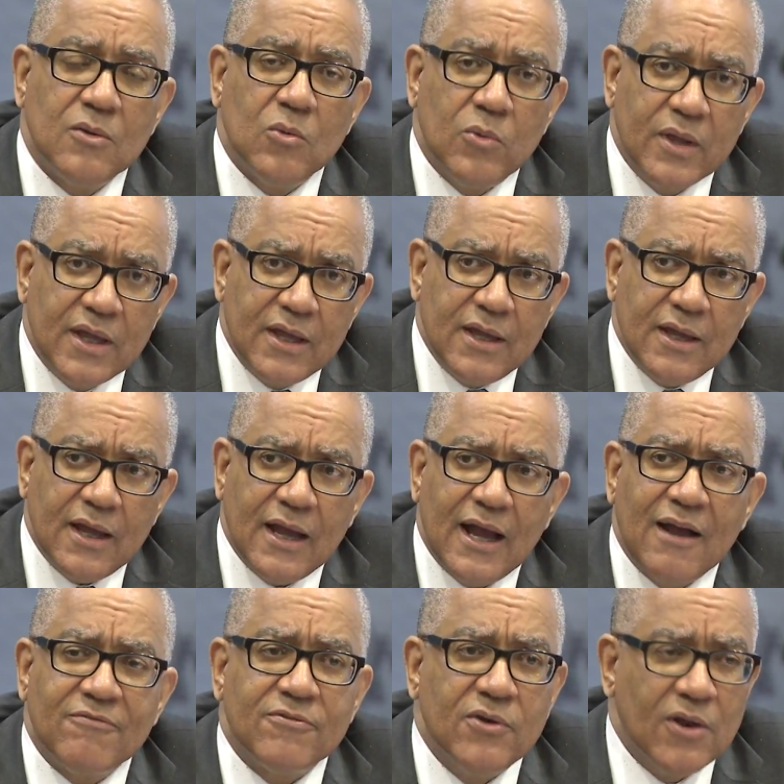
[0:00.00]
We
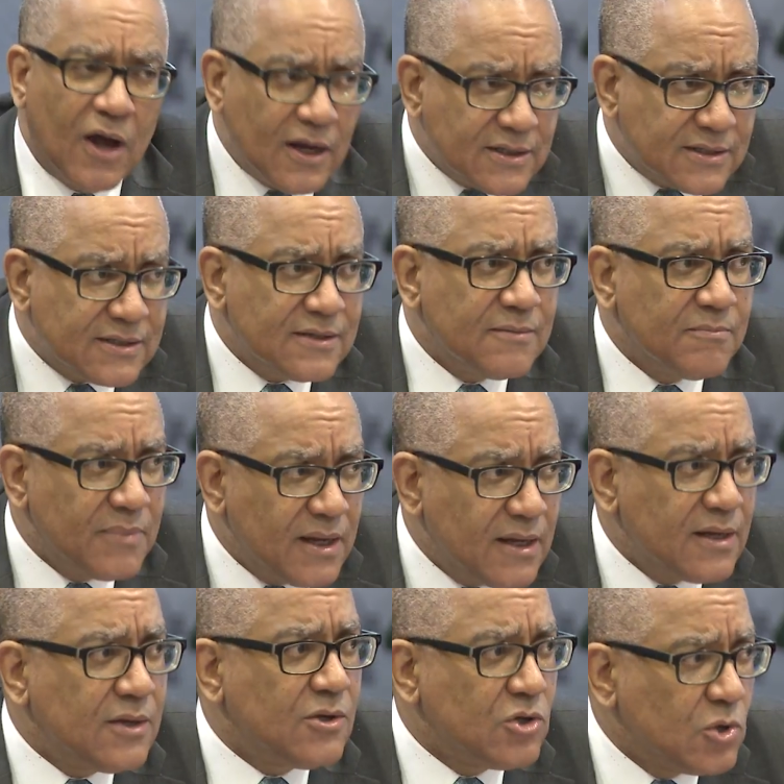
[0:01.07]
have not
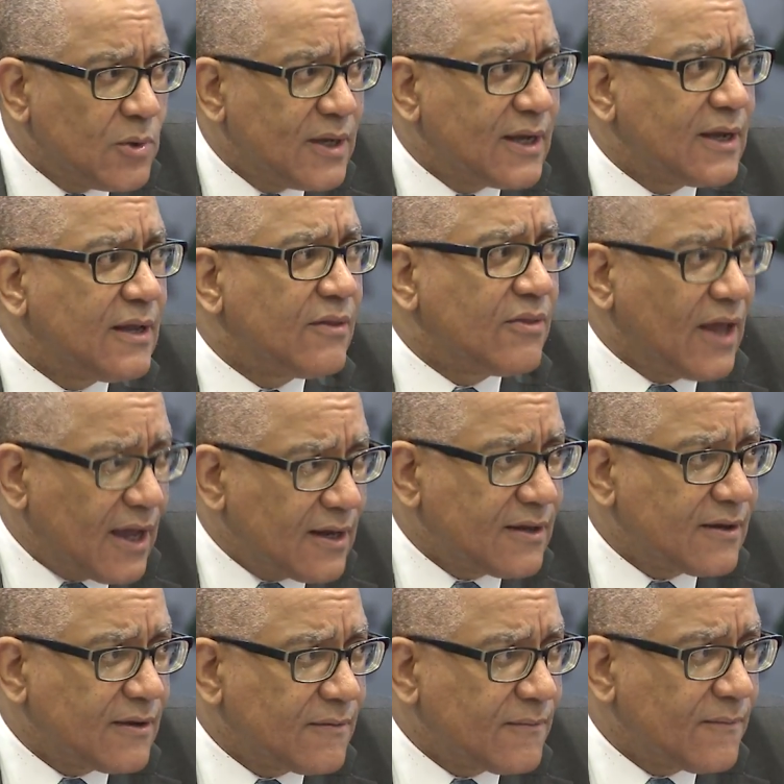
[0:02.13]
been doing that.